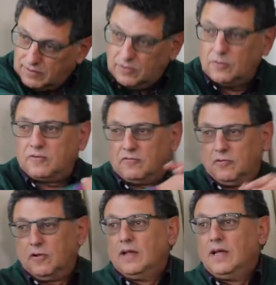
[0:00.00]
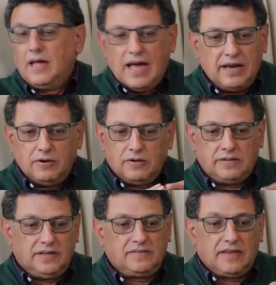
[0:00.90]
useful. And all
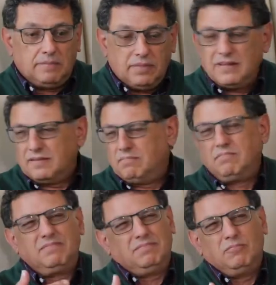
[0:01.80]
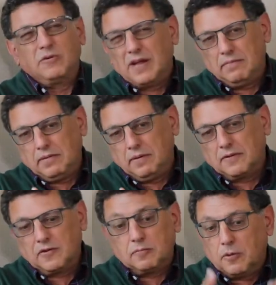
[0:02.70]
these, and more than amino
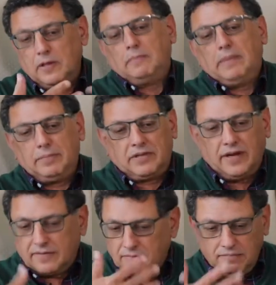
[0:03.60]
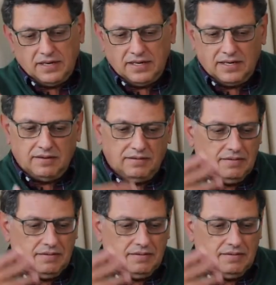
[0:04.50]
acids, polypeptides, meaning